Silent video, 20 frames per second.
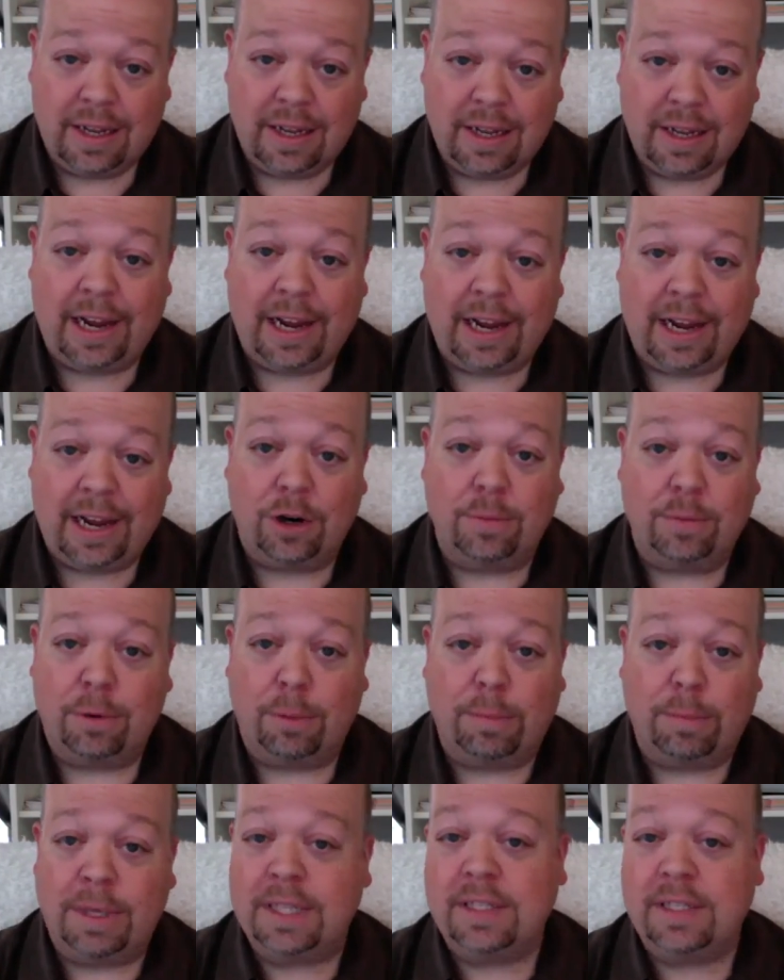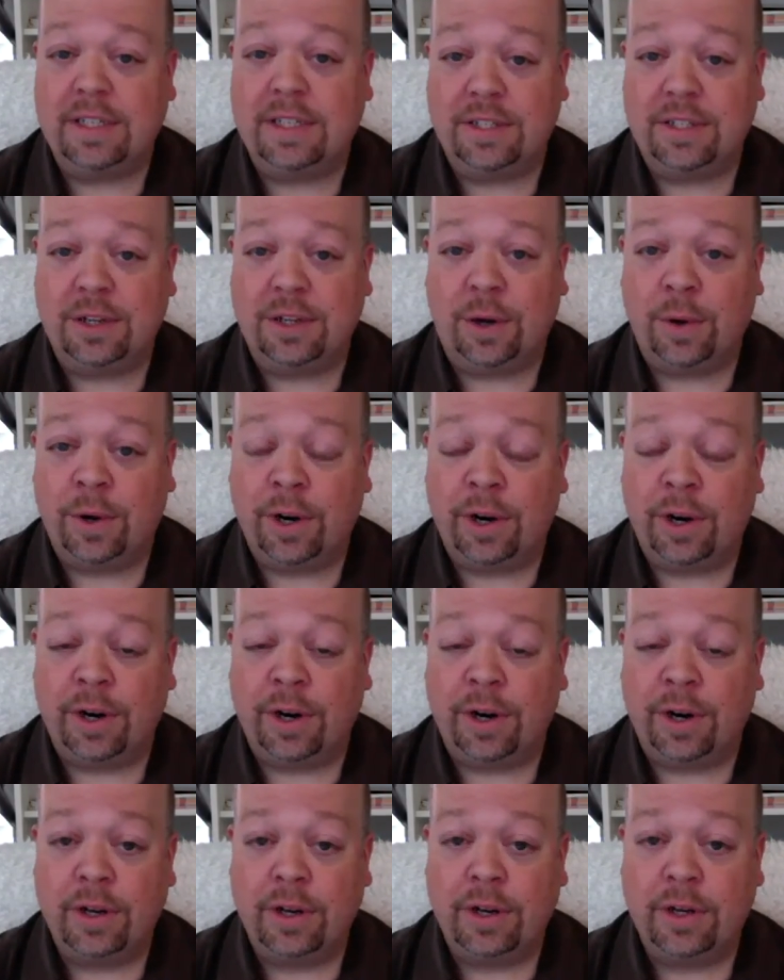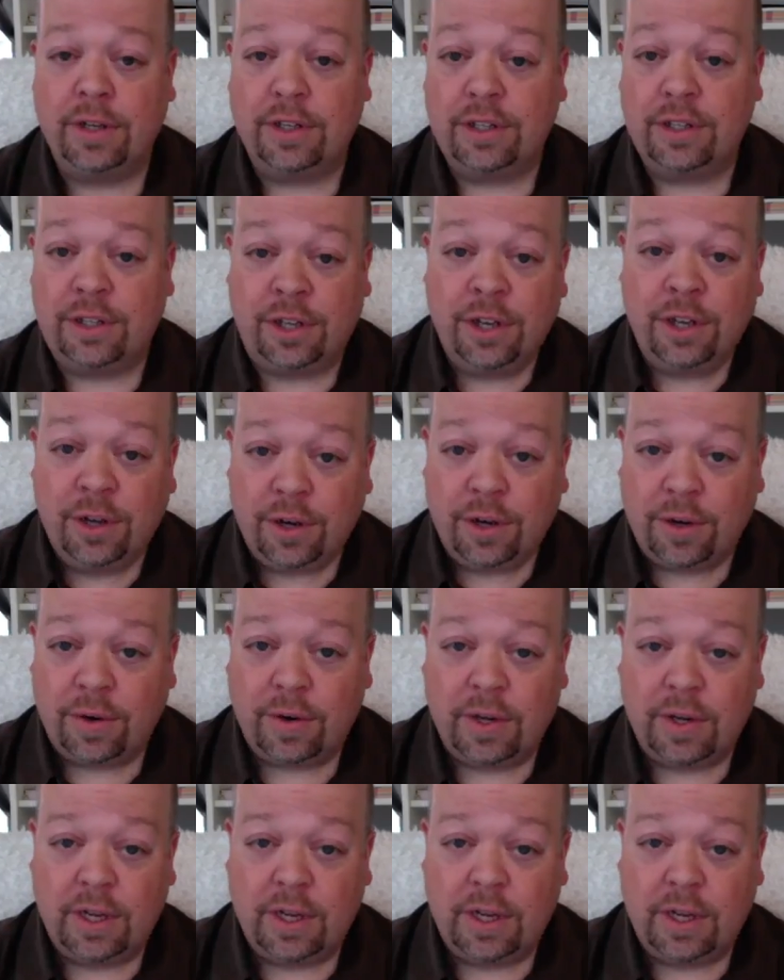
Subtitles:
a normal business owner do,